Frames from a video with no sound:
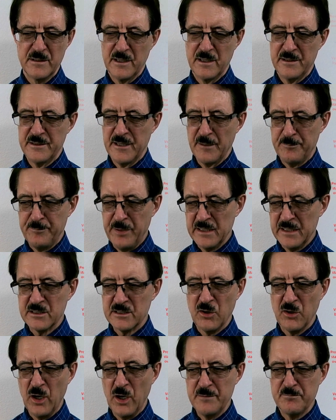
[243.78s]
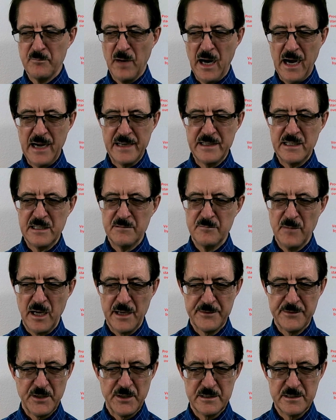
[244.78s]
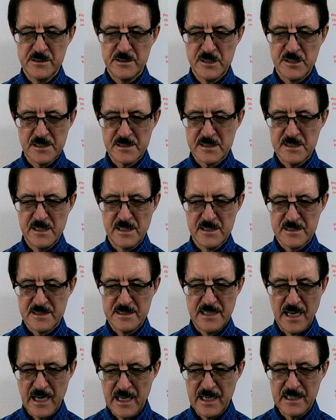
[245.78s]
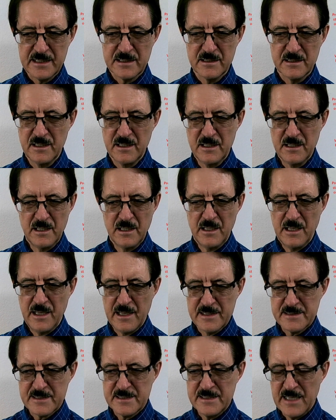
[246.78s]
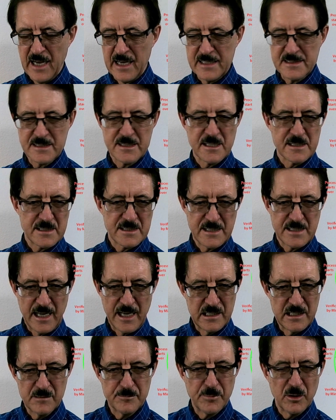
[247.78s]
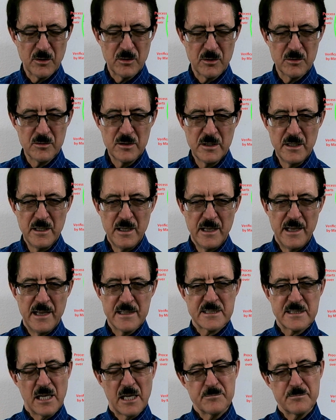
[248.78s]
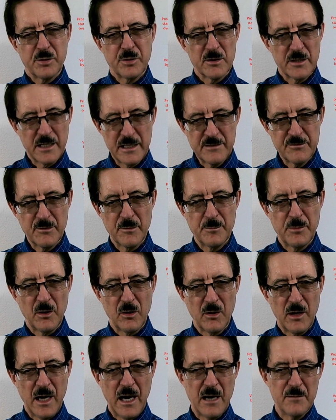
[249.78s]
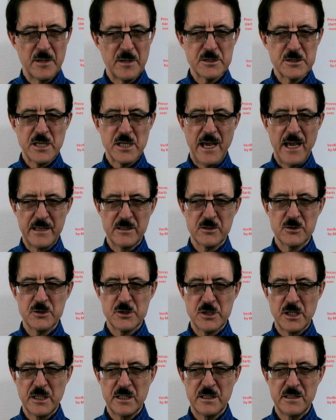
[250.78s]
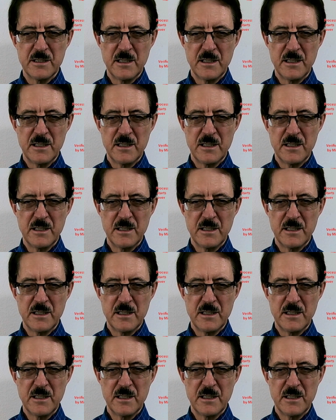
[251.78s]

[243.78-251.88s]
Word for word: the Bitcoin mining method just is not, it's not sustainable. It's unbelievable how much energy